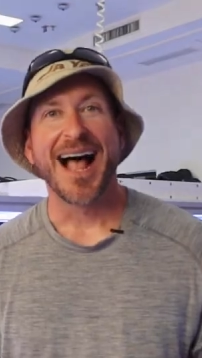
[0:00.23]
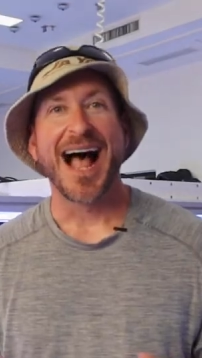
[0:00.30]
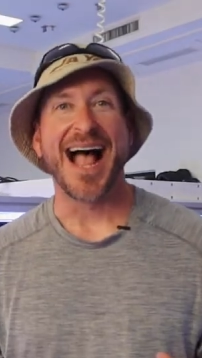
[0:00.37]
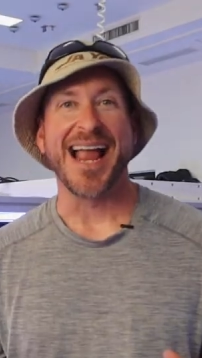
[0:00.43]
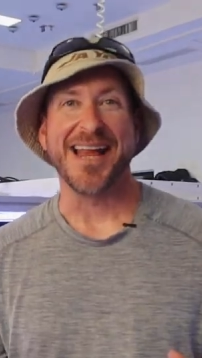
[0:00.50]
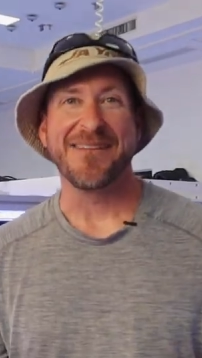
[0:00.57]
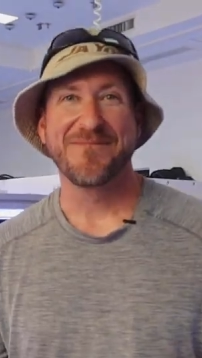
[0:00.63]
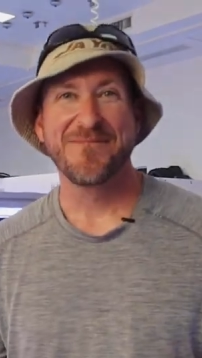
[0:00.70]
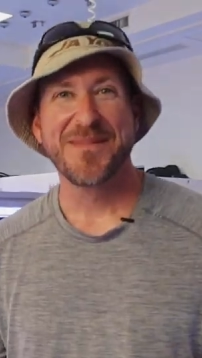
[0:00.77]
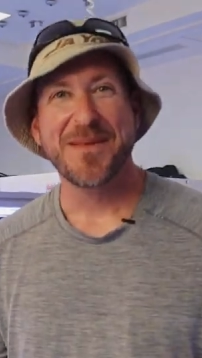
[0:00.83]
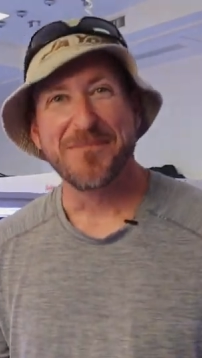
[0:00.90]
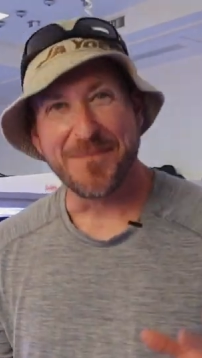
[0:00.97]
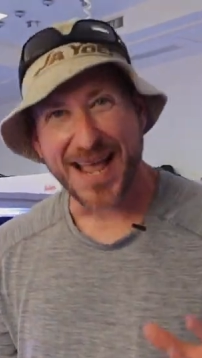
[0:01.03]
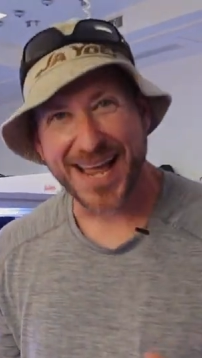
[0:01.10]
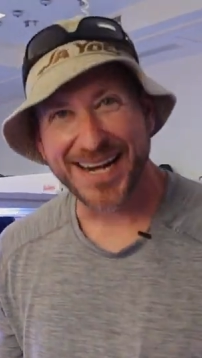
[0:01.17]
Hi,
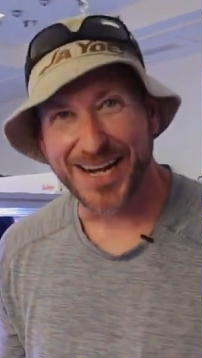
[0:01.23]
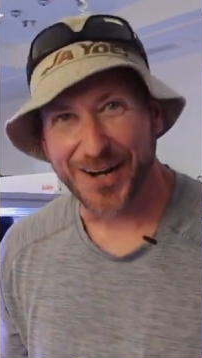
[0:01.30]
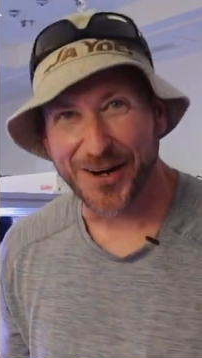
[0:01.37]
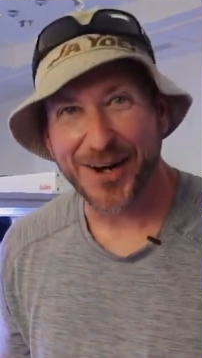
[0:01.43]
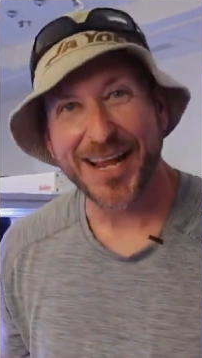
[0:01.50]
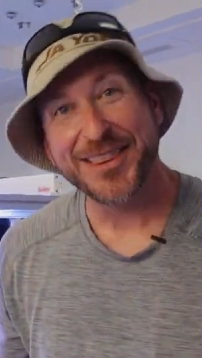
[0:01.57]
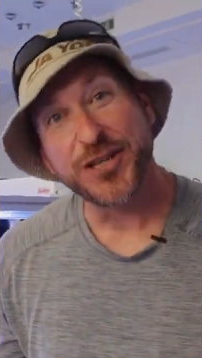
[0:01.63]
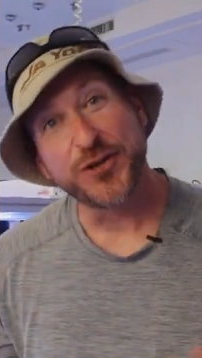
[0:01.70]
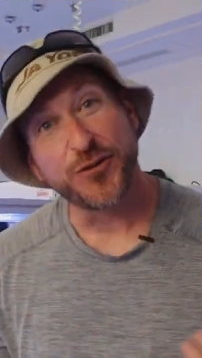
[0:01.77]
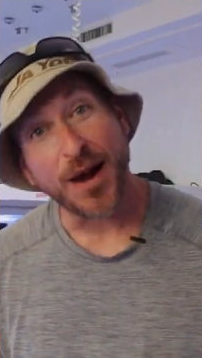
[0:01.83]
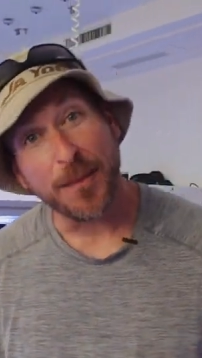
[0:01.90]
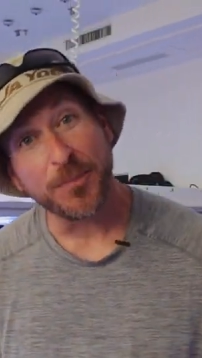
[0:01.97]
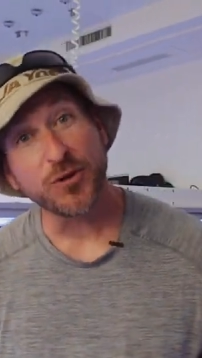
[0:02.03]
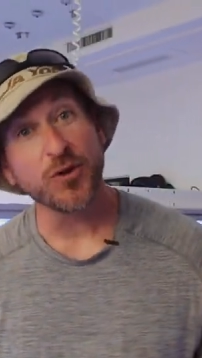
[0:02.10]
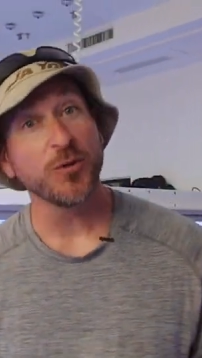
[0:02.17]
Matt here at the
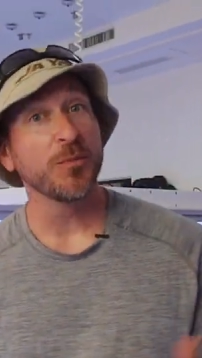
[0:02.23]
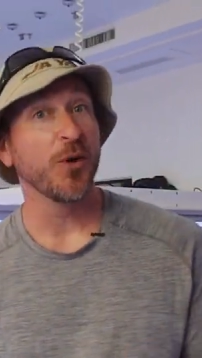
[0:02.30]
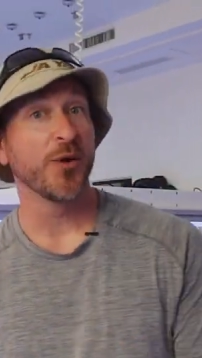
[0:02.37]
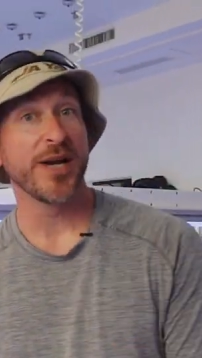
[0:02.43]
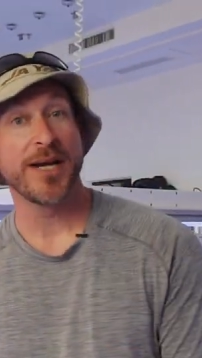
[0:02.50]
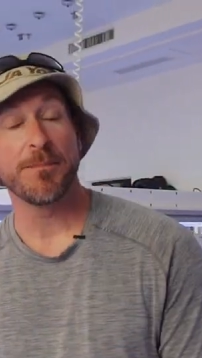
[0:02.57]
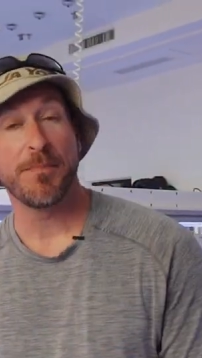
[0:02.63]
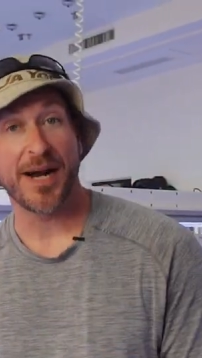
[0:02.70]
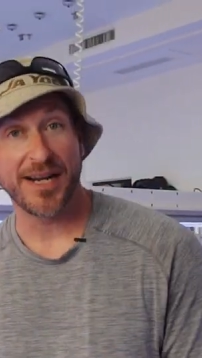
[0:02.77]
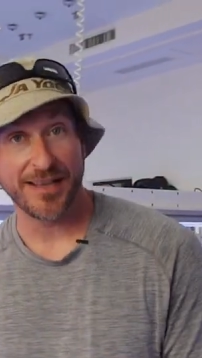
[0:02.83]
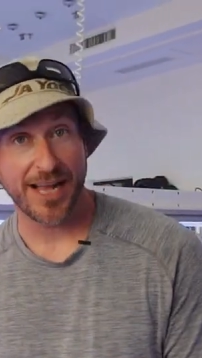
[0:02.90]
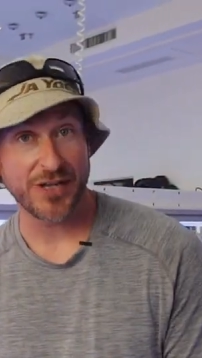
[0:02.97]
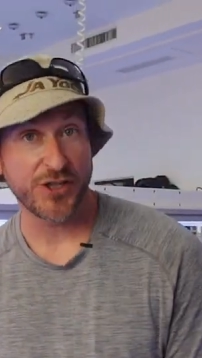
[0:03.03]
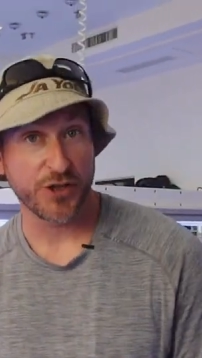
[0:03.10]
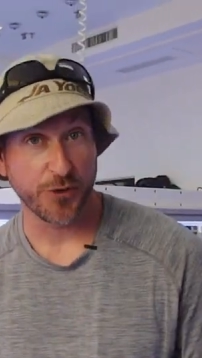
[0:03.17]
Tropical Marine
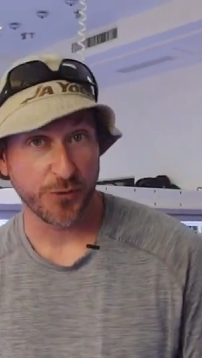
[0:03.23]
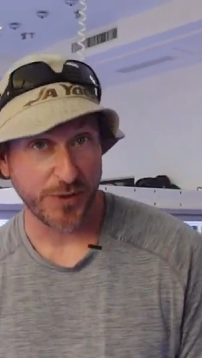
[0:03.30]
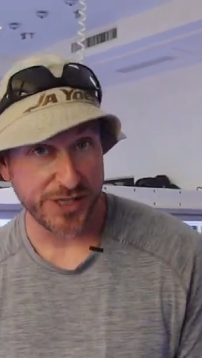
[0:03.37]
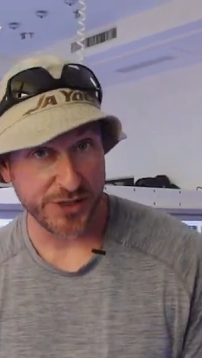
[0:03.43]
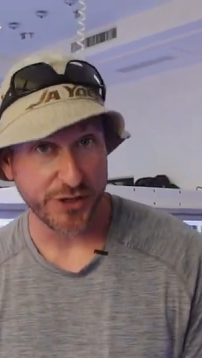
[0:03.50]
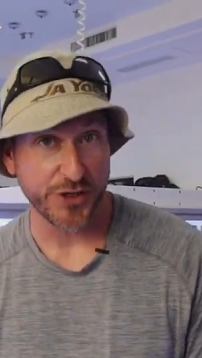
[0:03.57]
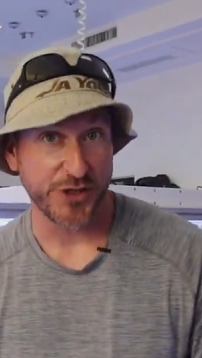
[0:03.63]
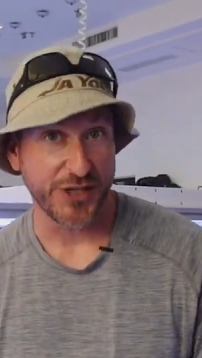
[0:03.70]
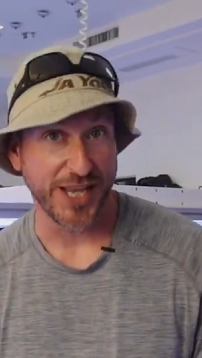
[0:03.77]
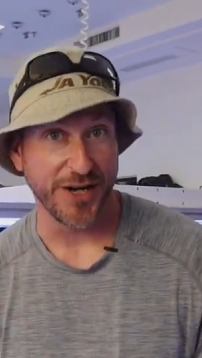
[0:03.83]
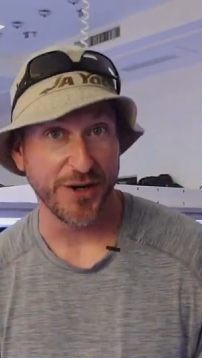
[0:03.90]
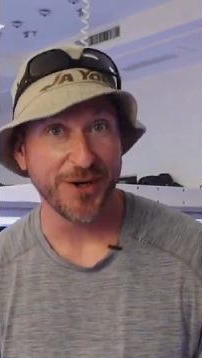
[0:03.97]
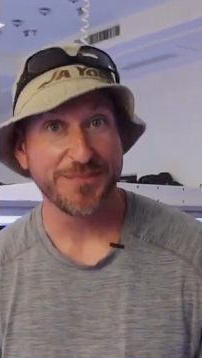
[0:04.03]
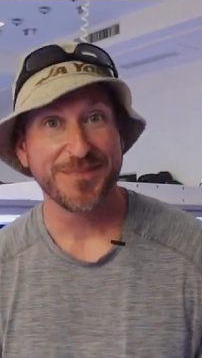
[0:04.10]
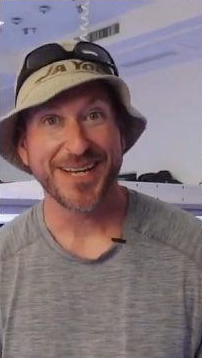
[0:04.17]
Biological Research
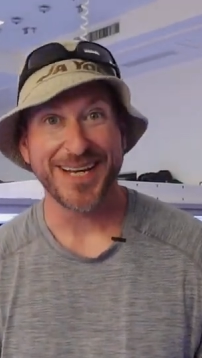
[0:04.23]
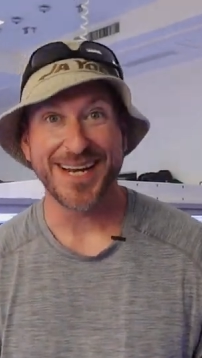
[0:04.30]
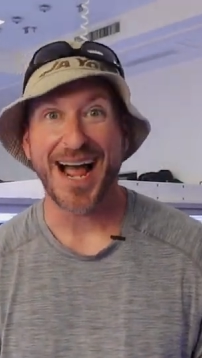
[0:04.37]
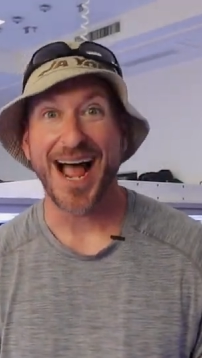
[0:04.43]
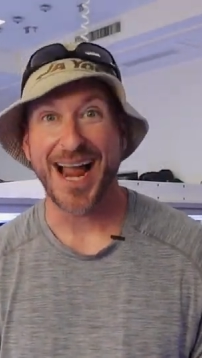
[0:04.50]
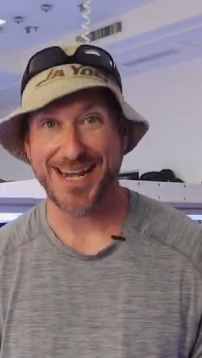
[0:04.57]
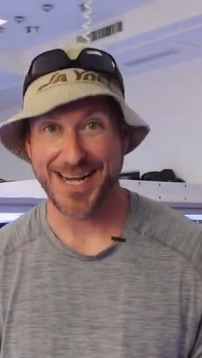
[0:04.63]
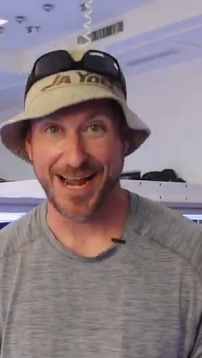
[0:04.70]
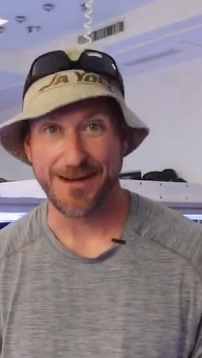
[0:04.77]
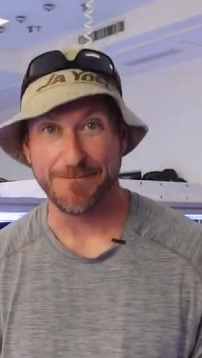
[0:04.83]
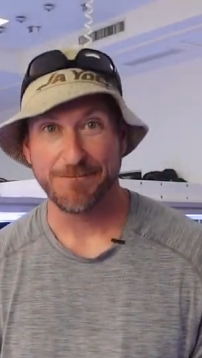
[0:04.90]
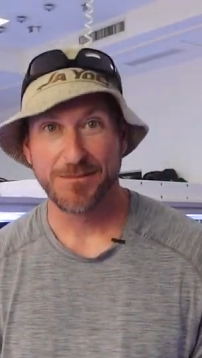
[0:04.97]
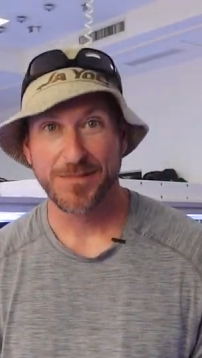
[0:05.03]
Center in Hainan.